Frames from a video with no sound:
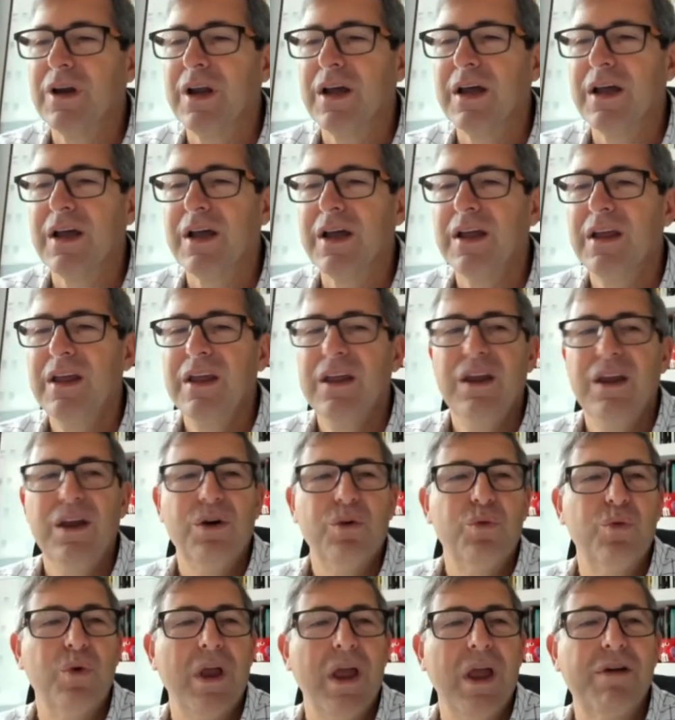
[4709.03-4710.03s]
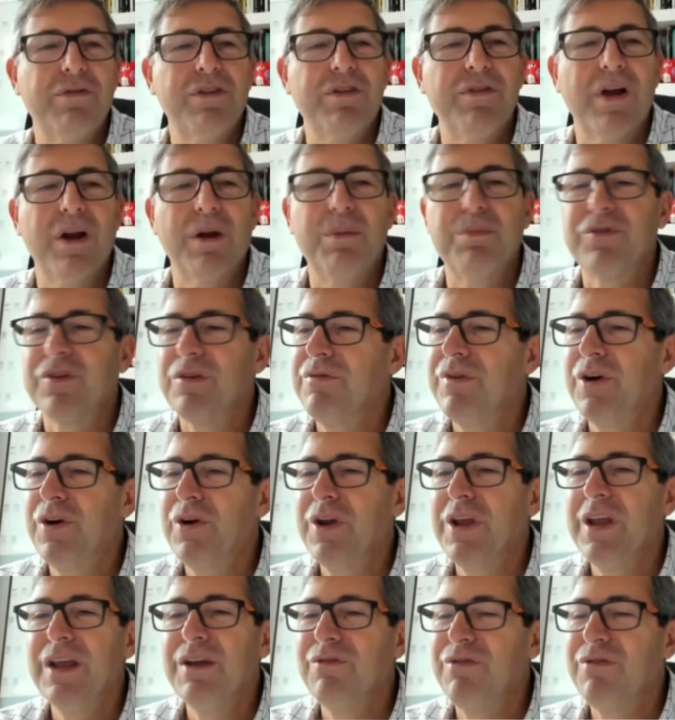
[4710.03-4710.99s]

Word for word: Uh, we have developed some very,